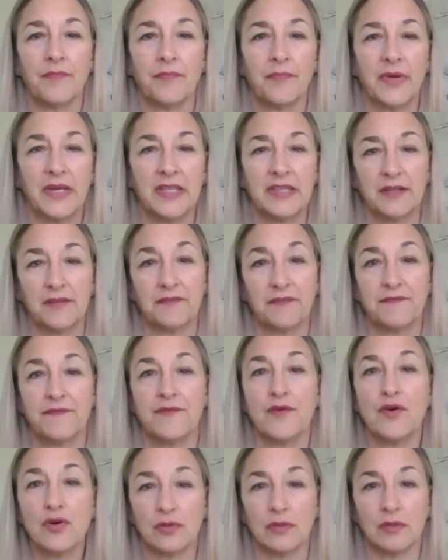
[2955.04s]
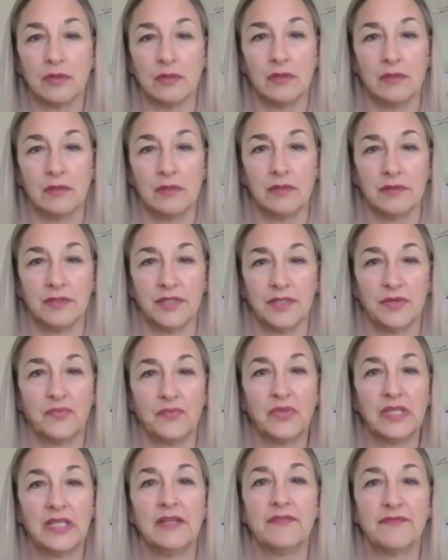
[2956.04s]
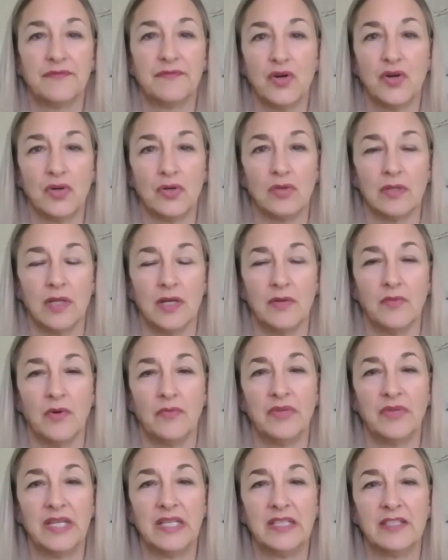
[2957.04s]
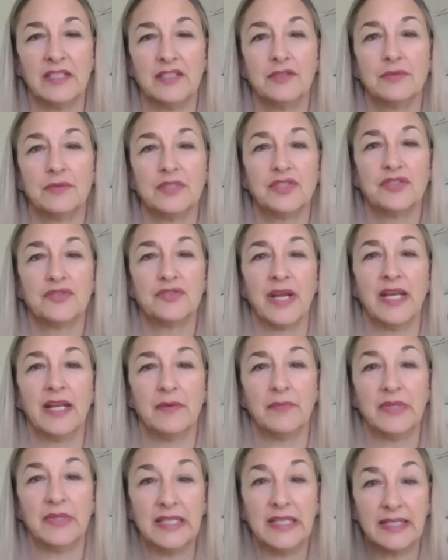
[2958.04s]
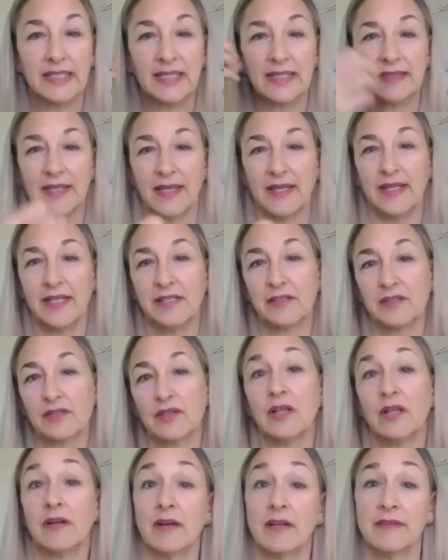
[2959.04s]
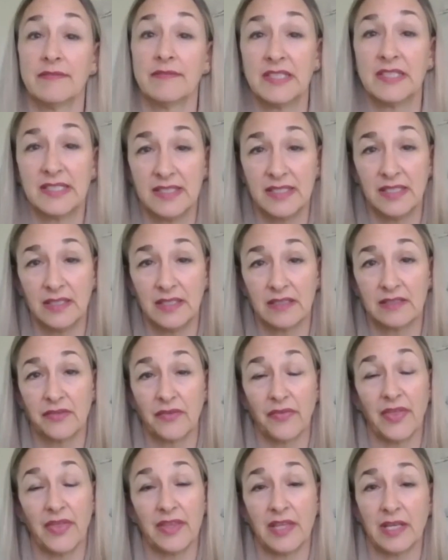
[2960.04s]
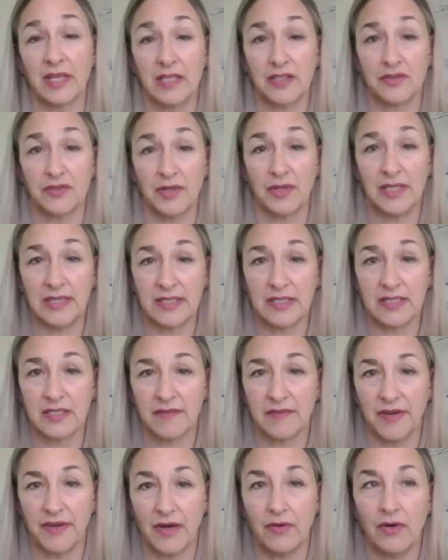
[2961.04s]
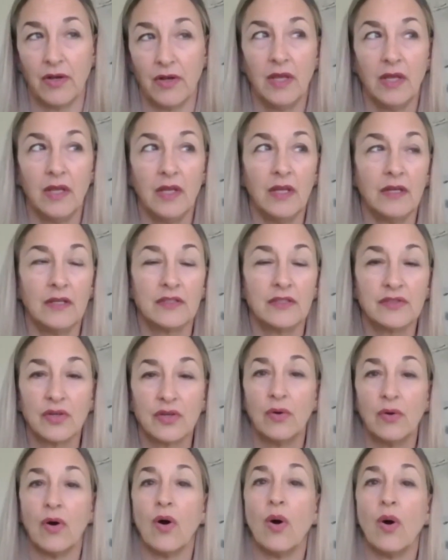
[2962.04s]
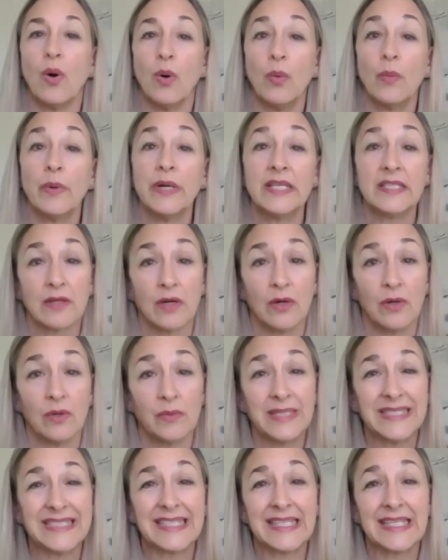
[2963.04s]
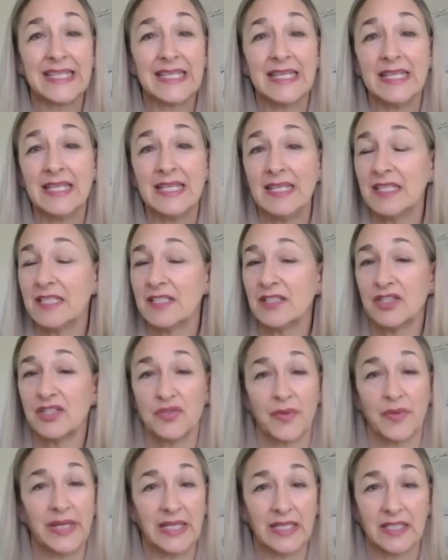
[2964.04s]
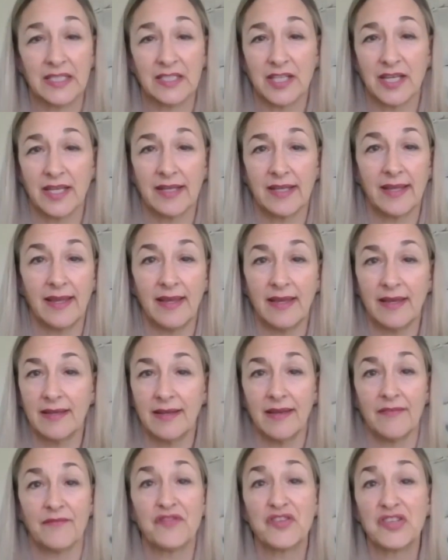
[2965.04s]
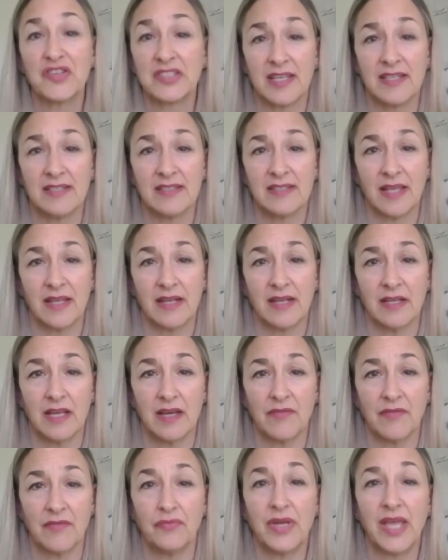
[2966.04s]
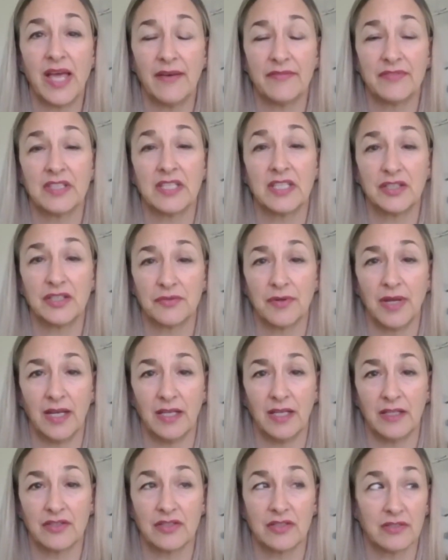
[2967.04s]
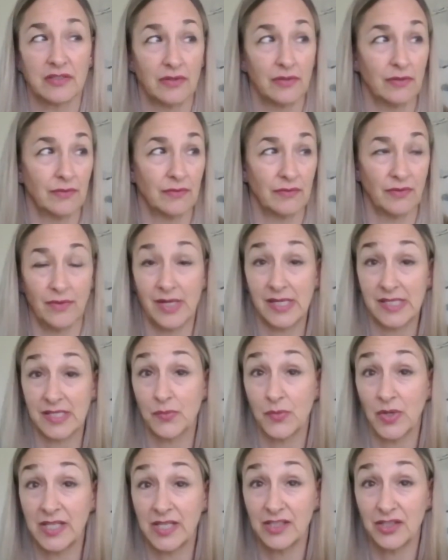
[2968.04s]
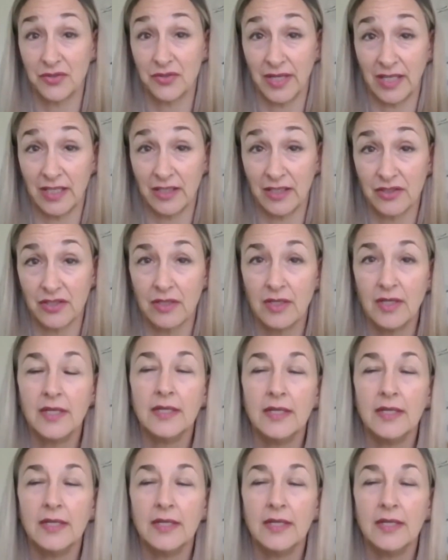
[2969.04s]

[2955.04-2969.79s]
But they're full. They're really full. And what we need to do is drain. We need to get that hair plug out of the sink so that they can drain this stuff out. So always, always key is drainage. I can't emphasize that enough. We have to get drainage. So you ask, what is drainage?